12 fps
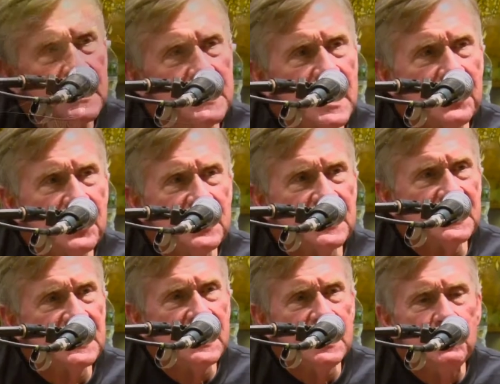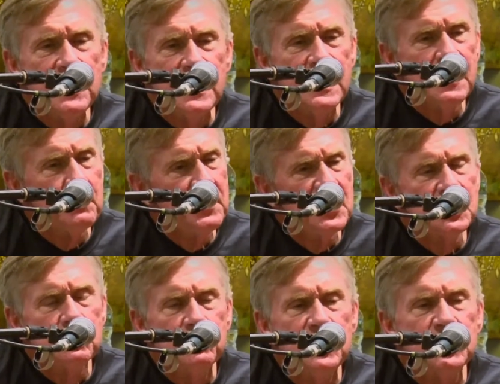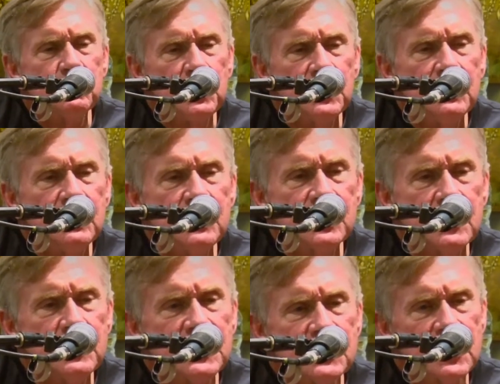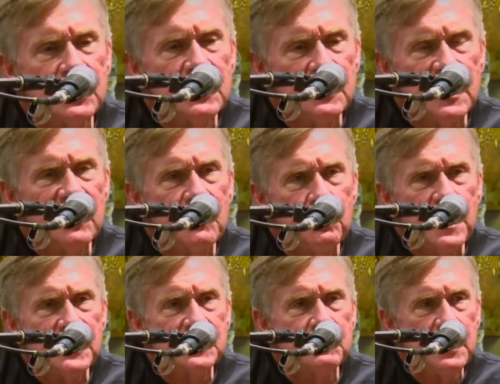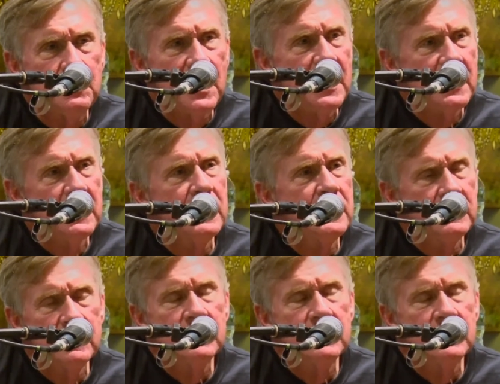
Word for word: Nothing to see but a bunch of bleached bones and my sorry life passing me by.